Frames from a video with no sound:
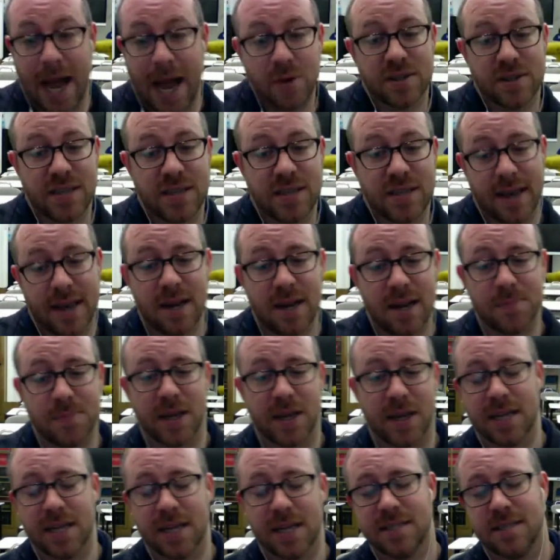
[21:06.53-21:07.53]
add up,
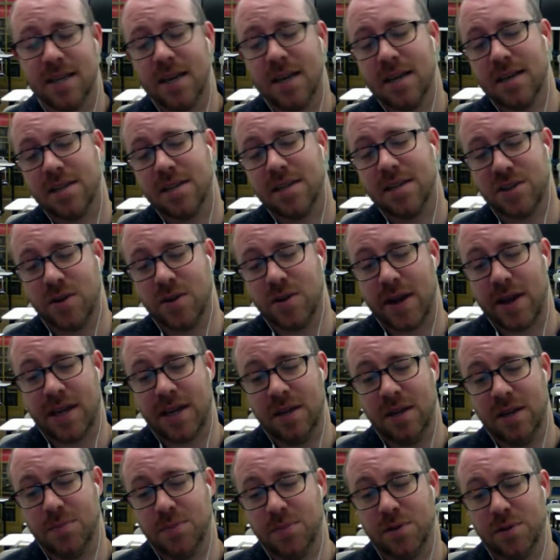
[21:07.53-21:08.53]
like I said, and so I
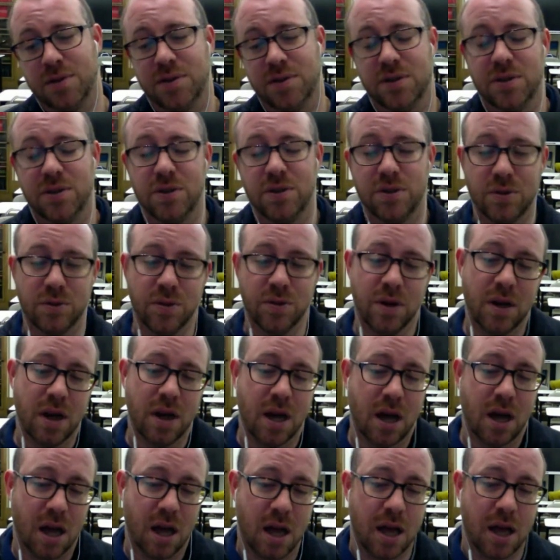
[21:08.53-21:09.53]
can pursue
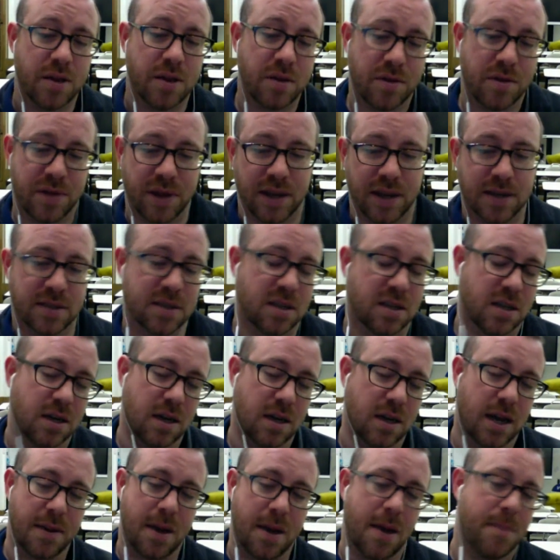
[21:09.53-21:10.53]
other things that
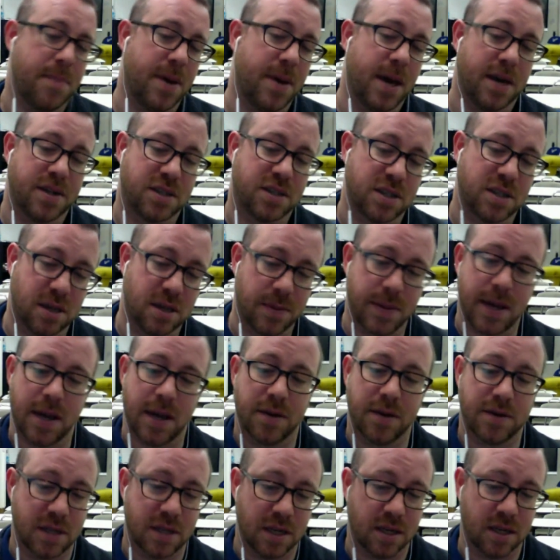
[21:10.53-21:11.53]
I'm passionate
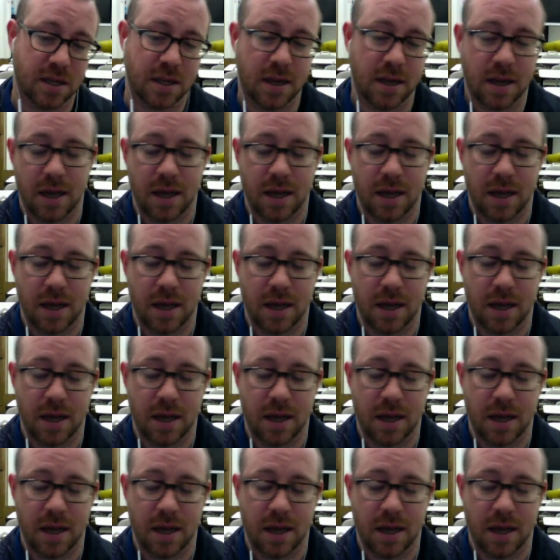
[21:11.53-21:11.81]
about. And